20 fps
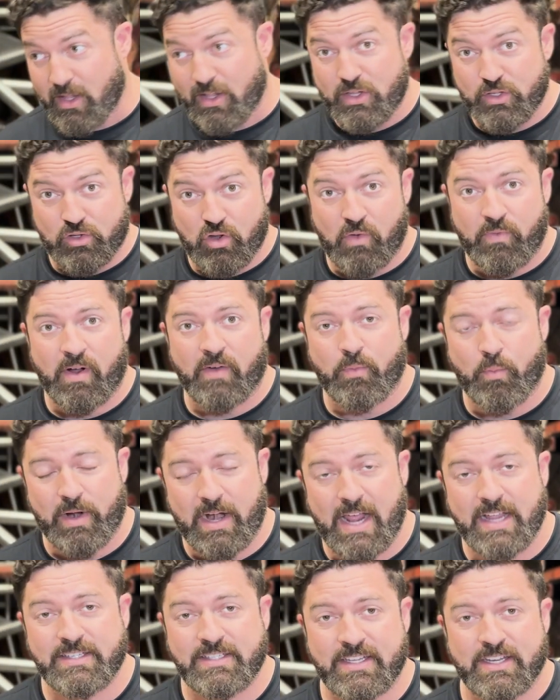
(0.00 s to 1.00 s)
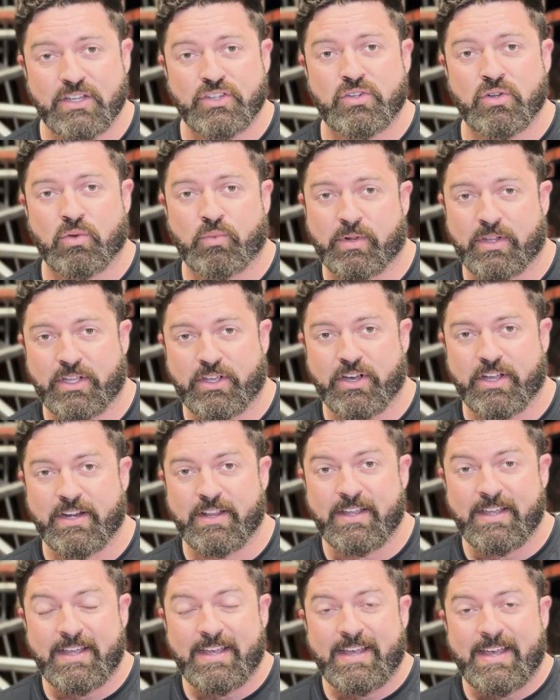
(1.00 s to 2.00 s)
So far from what I've seen, is doing really good.
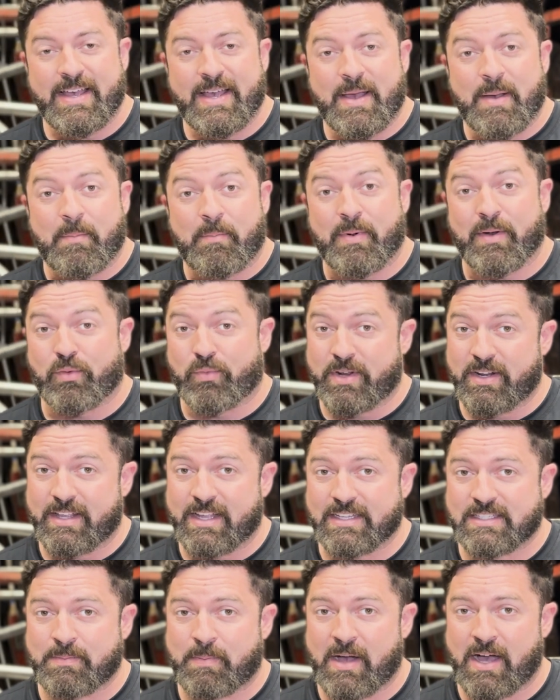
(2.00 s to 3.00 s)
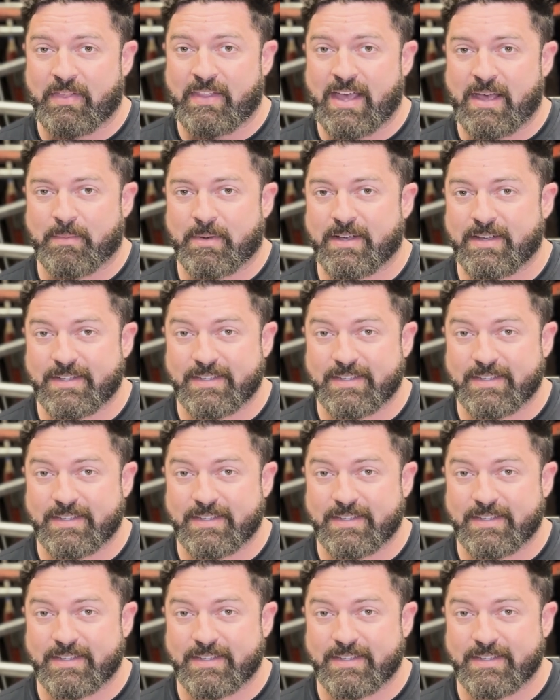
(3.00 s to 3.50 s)
But really, it's upon them.